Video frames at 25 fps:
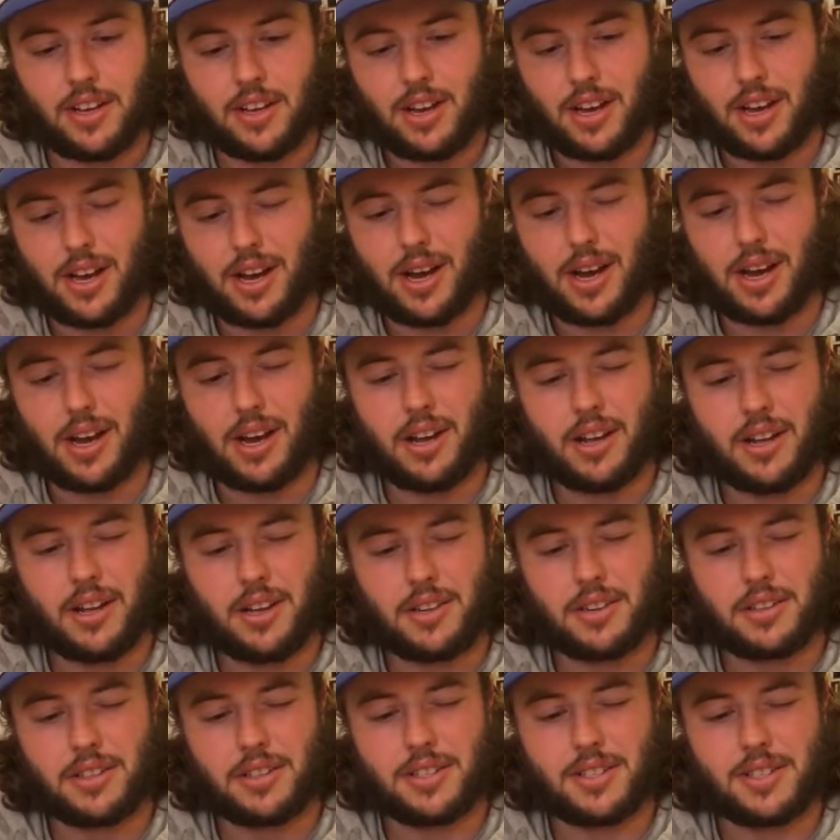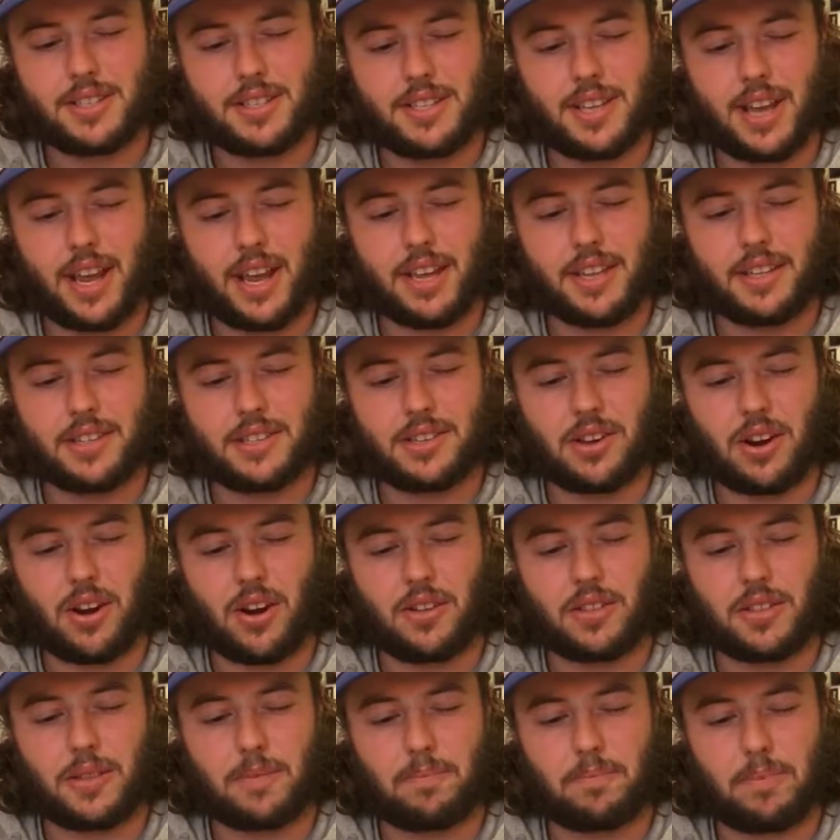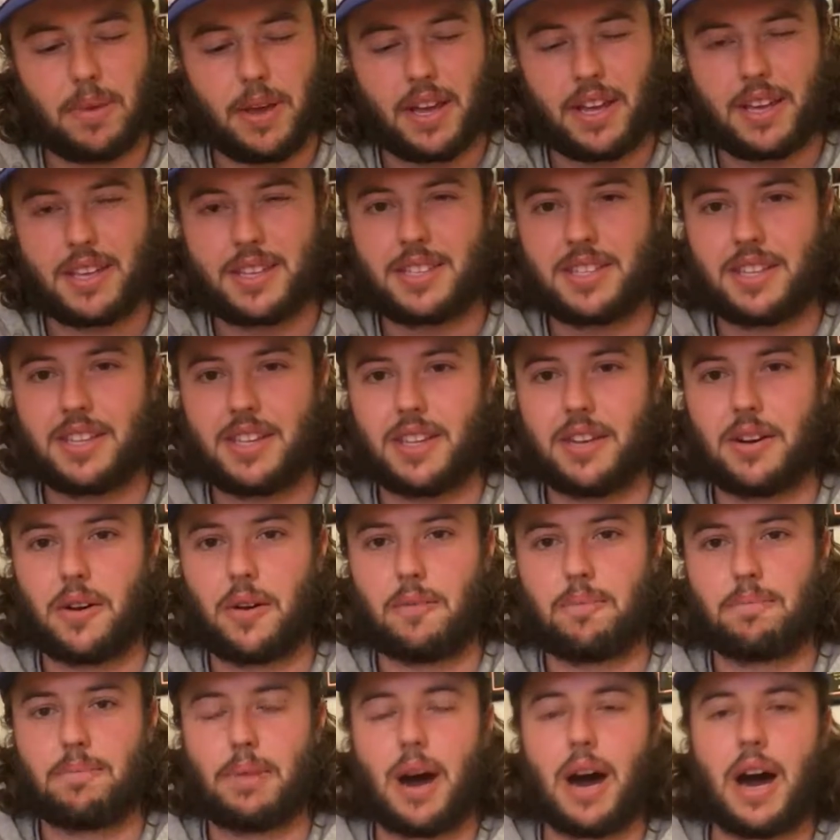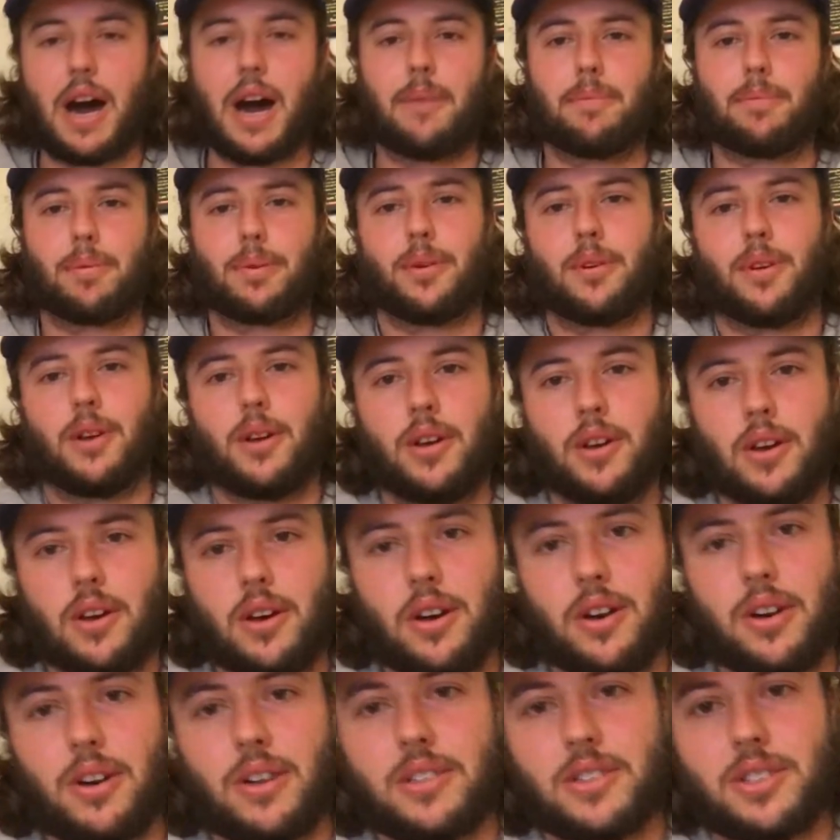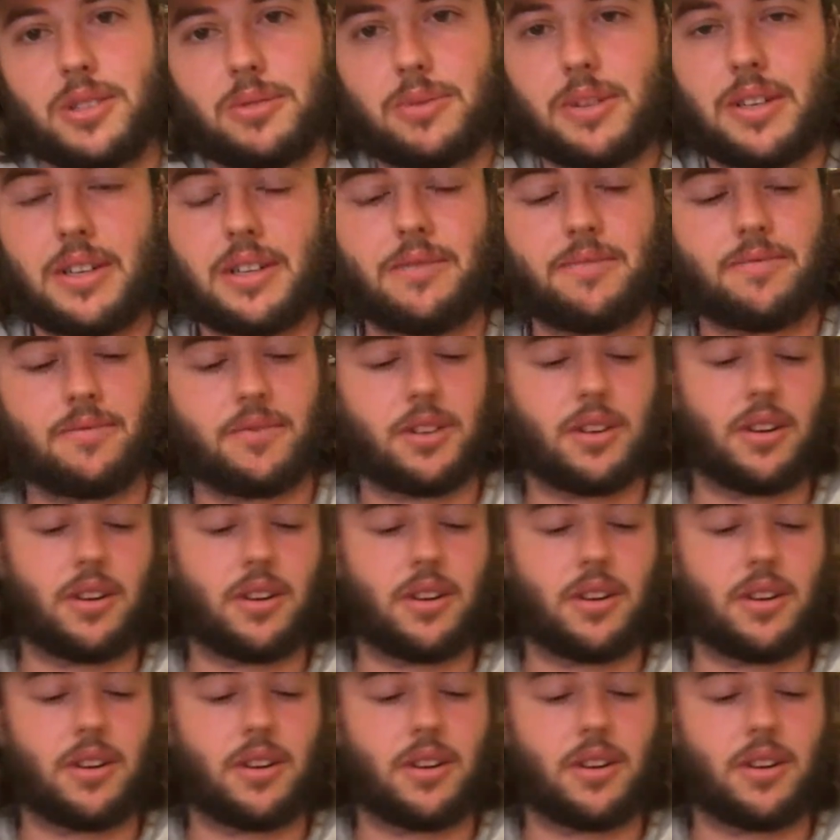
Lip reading: The sights aren't the biggest, and they don't pop all too well.